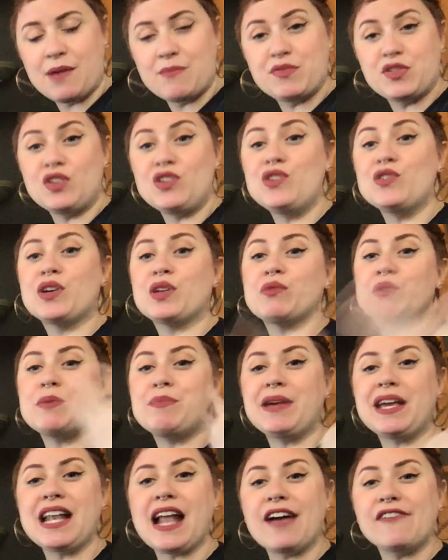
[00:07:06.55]
So you can
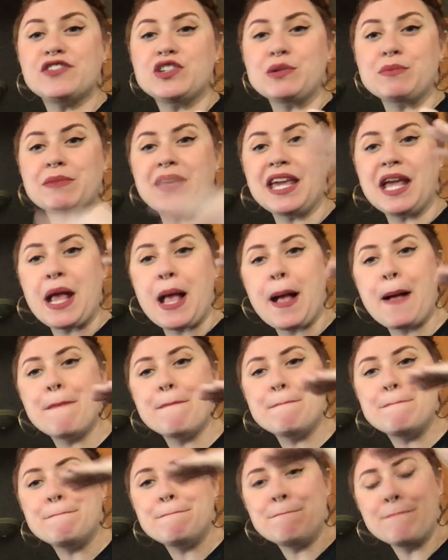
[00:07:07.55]
repeat after me.
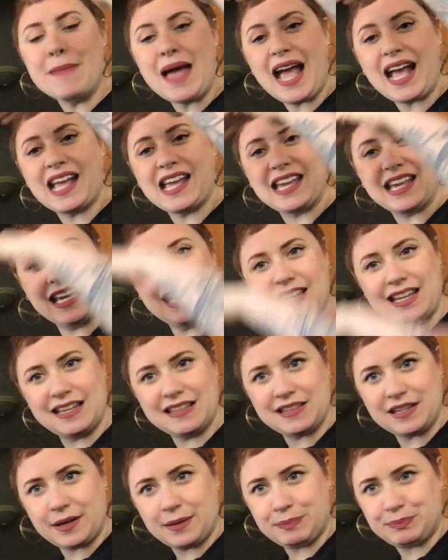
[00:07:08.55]

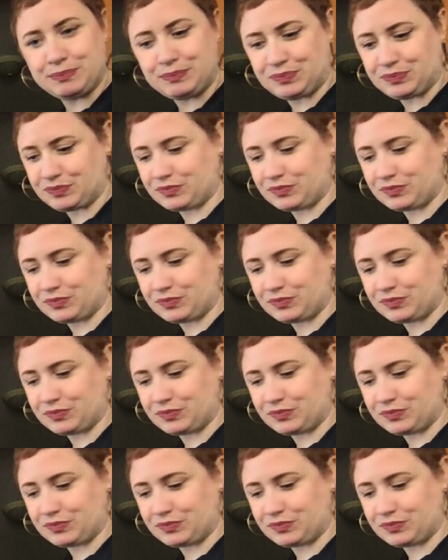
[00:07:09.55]
Mechanism.